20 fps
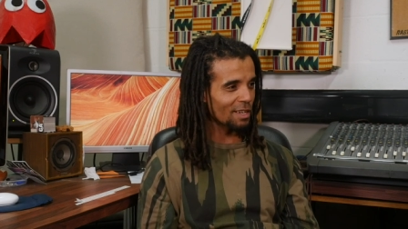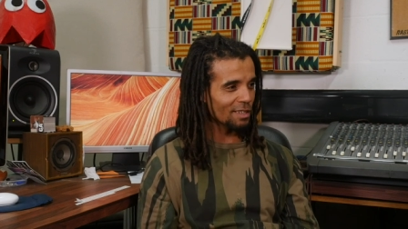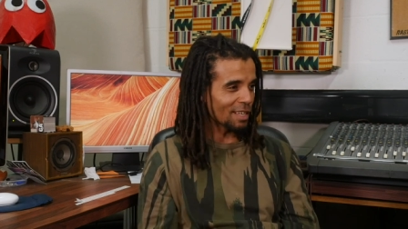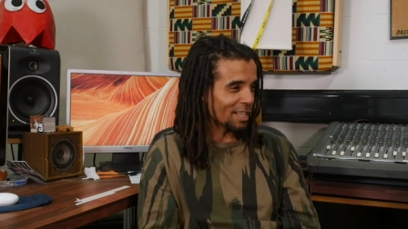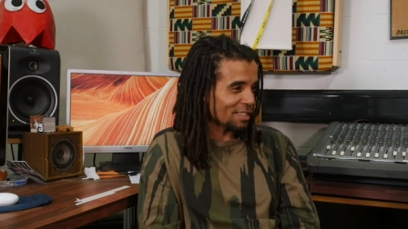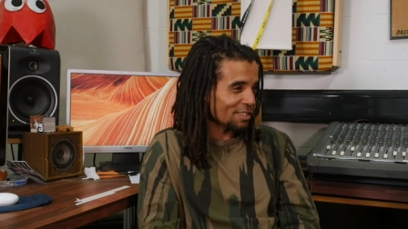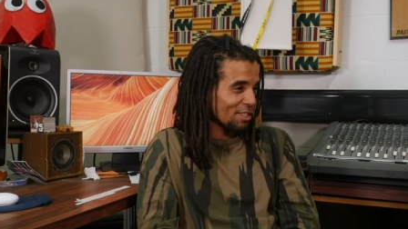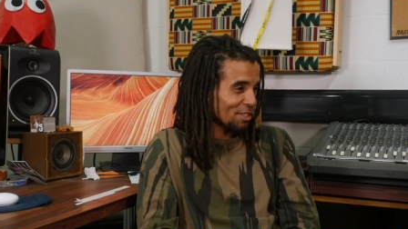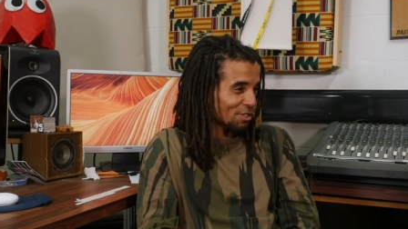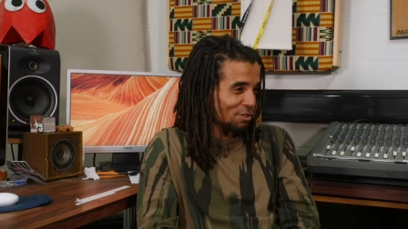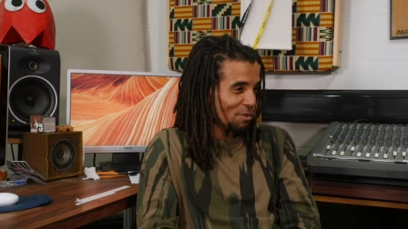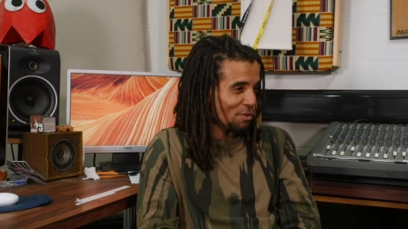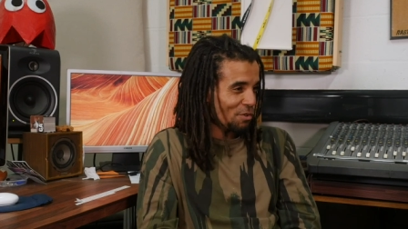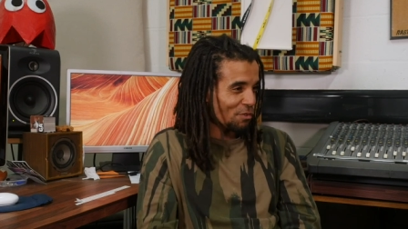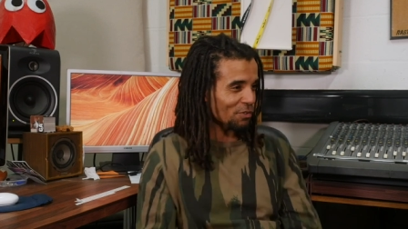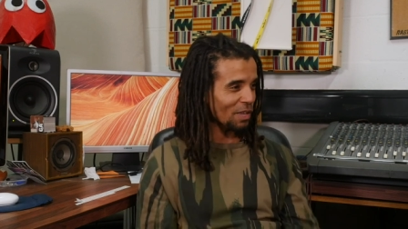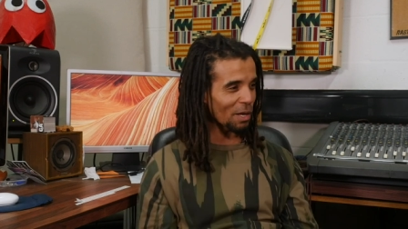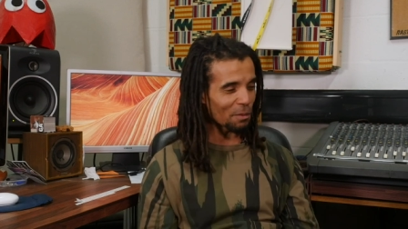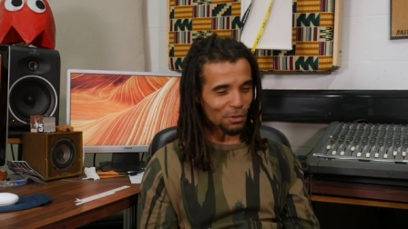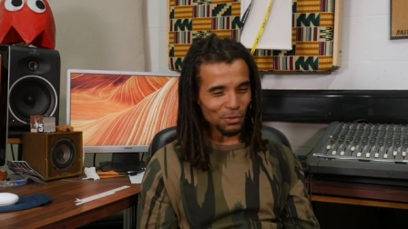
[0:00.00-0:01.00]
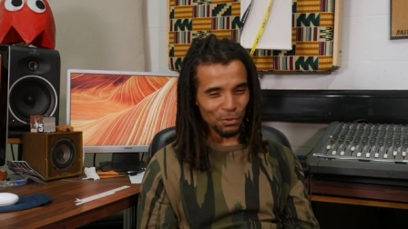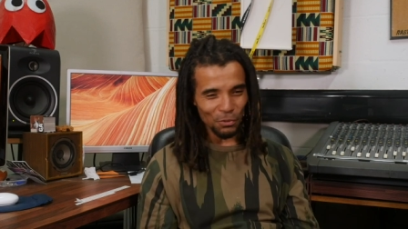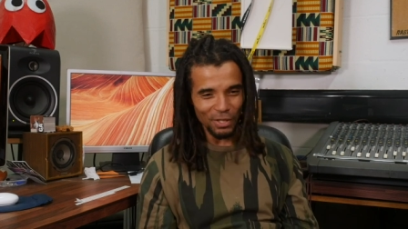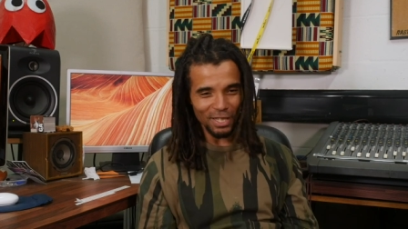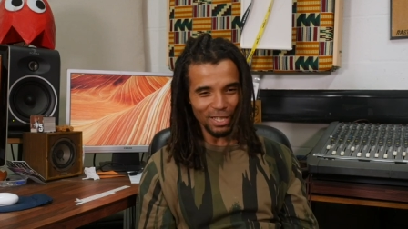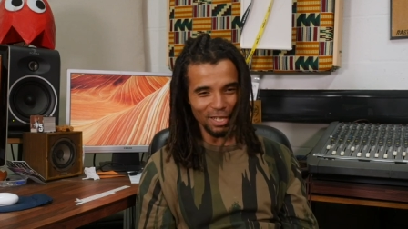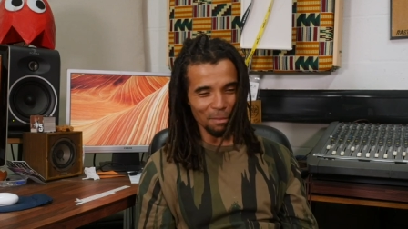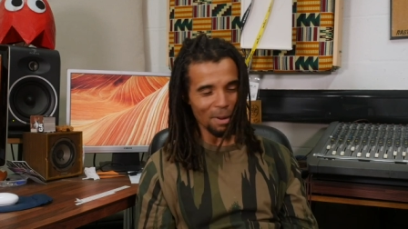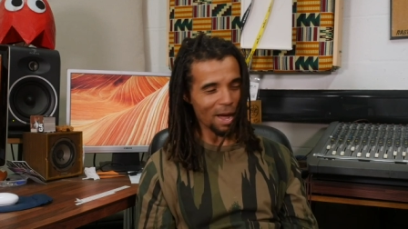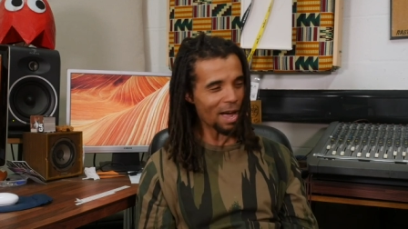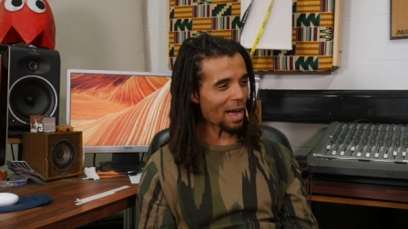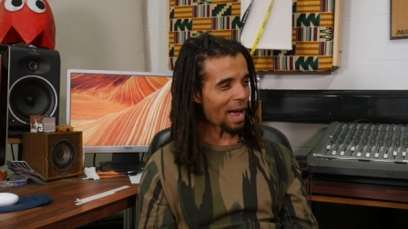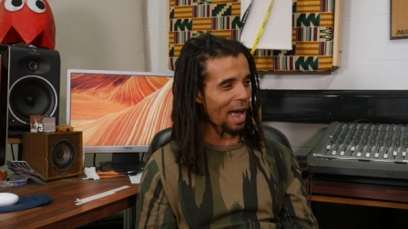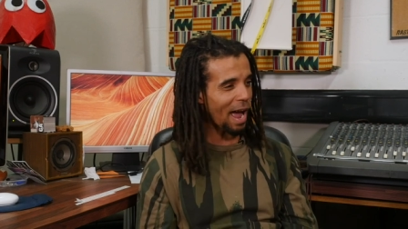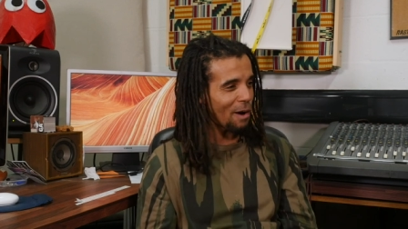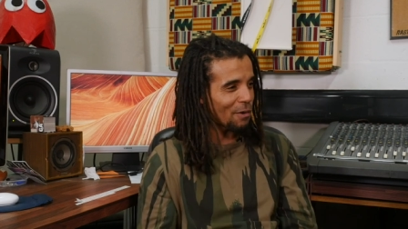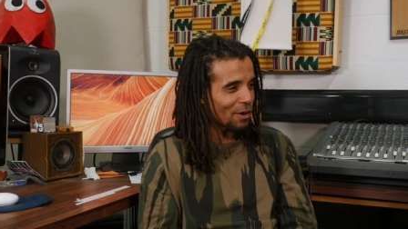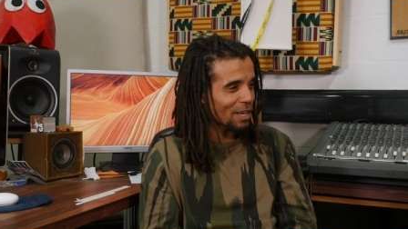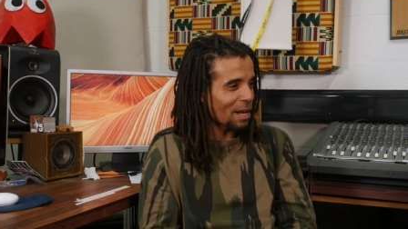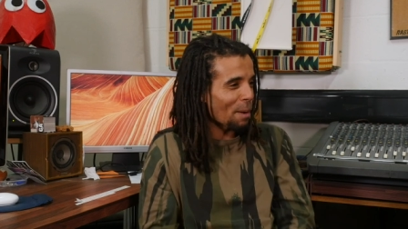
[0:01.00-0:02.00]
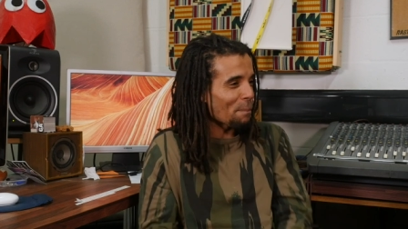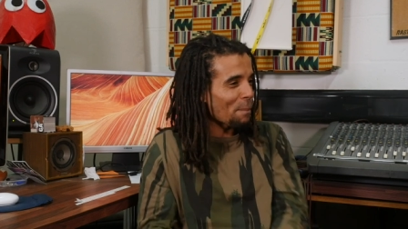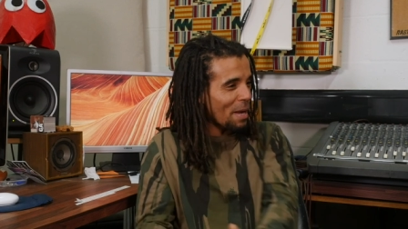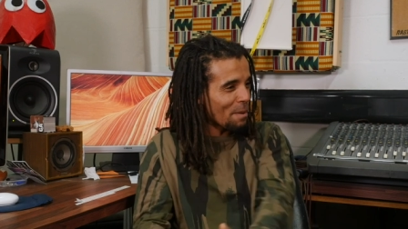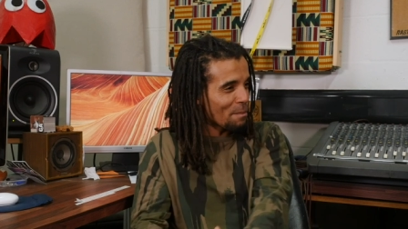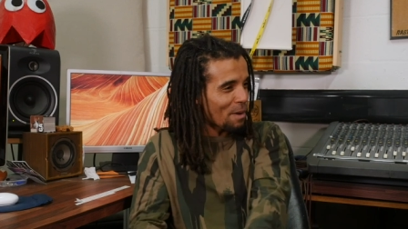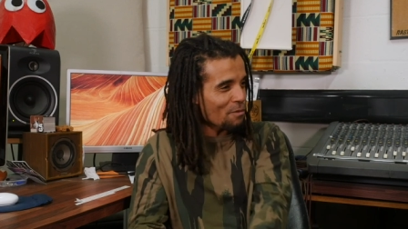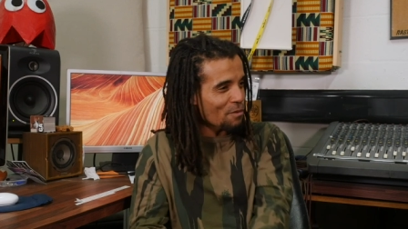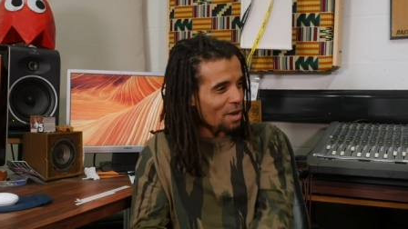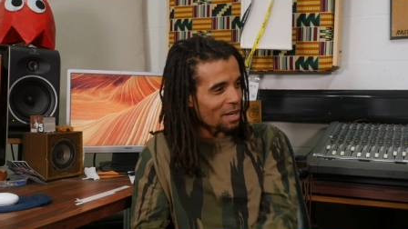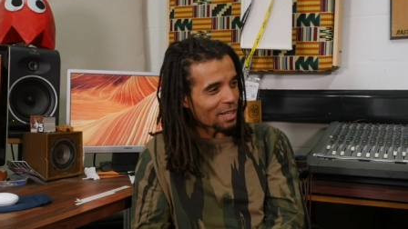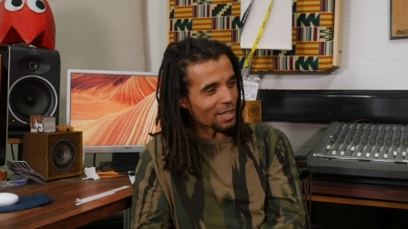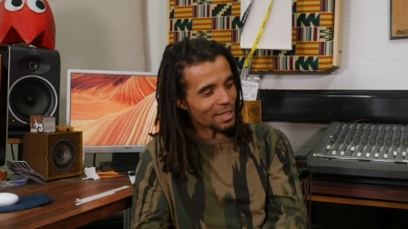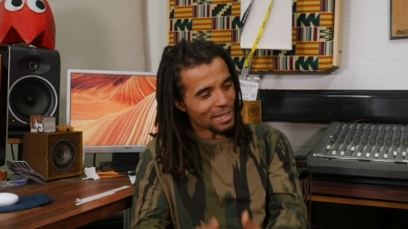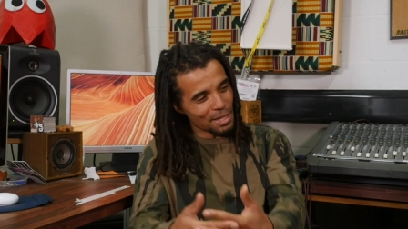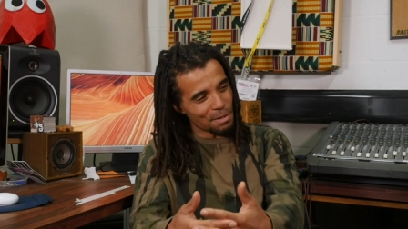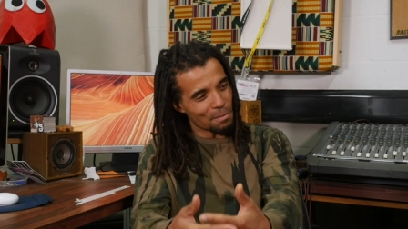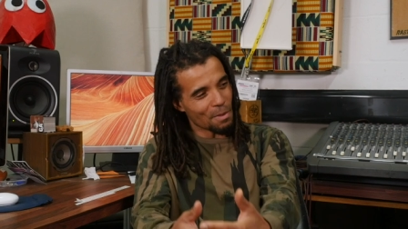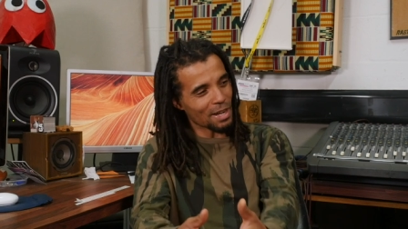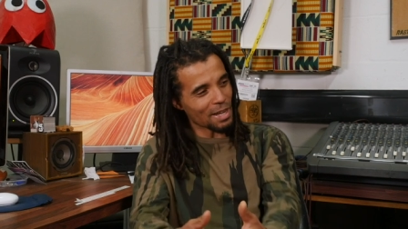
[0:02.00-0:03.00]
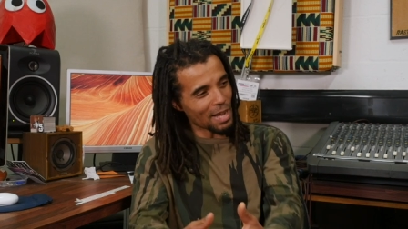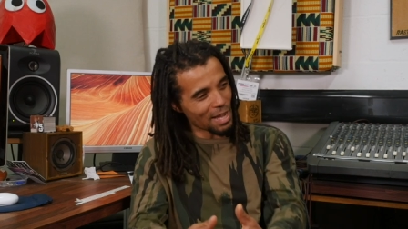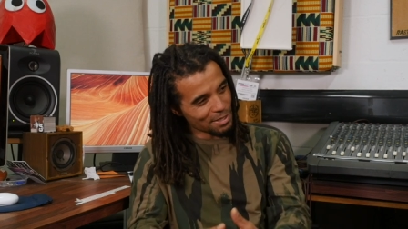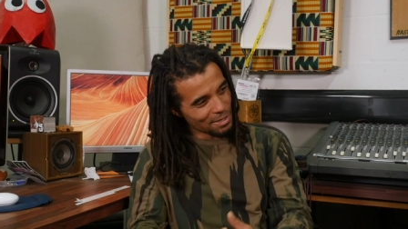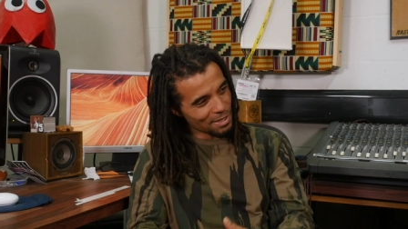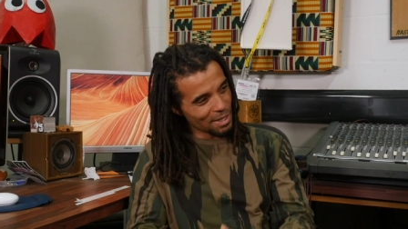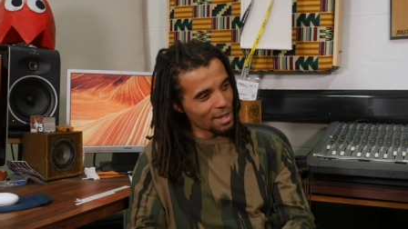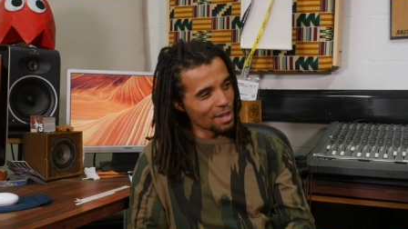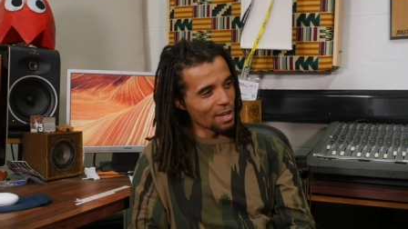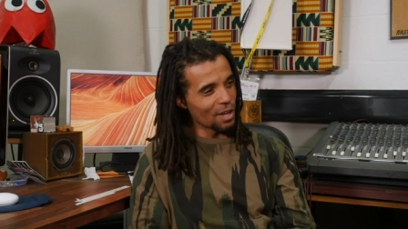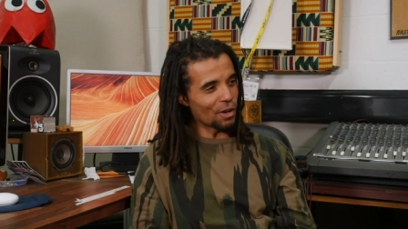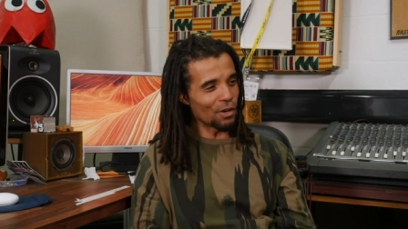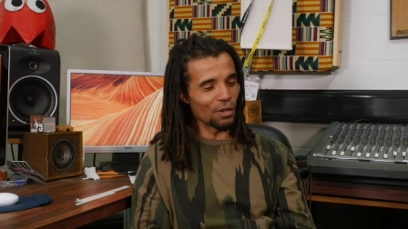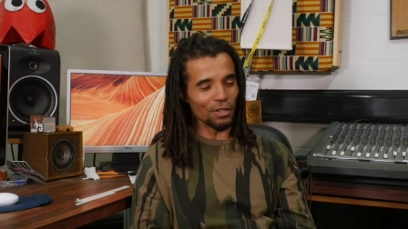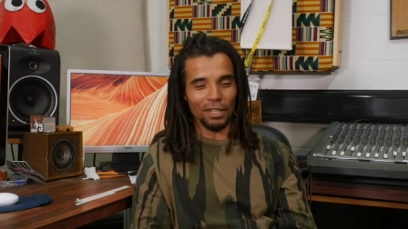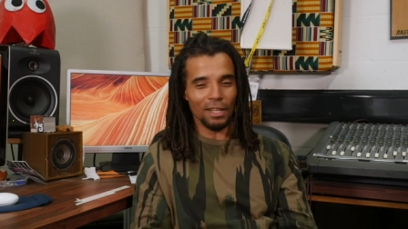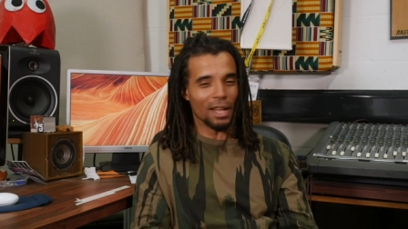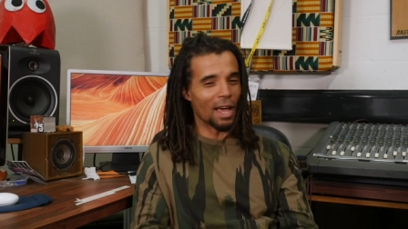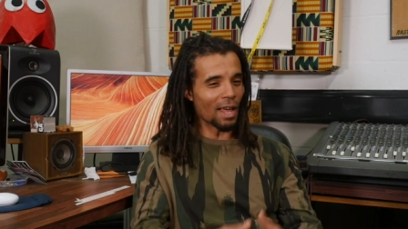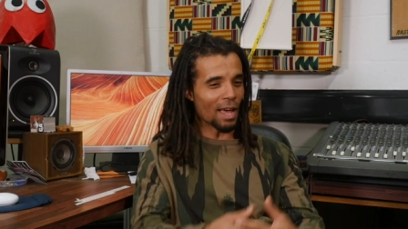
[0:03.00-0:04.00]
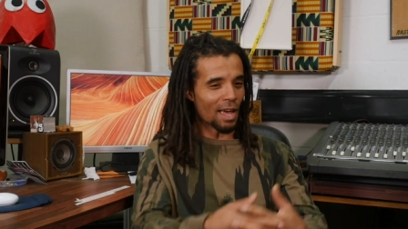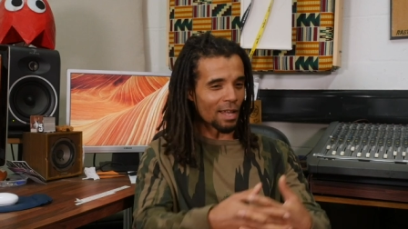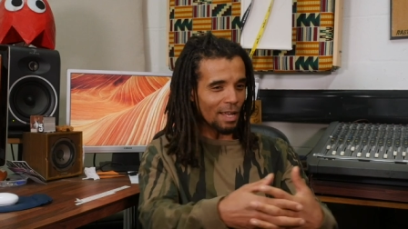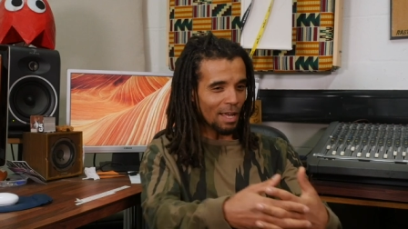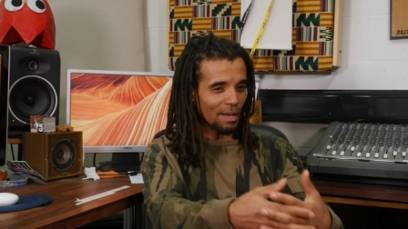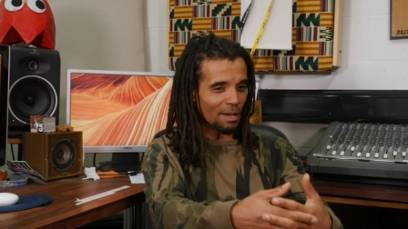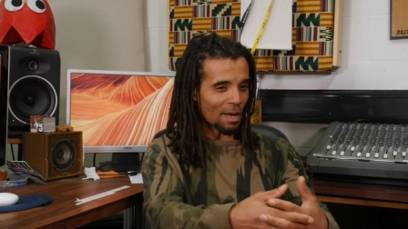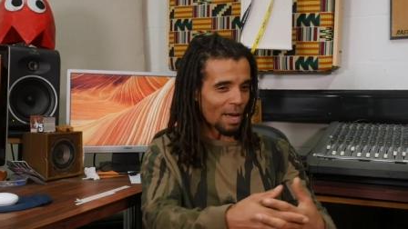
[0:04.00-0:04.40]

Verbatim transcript: That's the truth. They were talking about how can I pay my rent and keep my gas on and, and,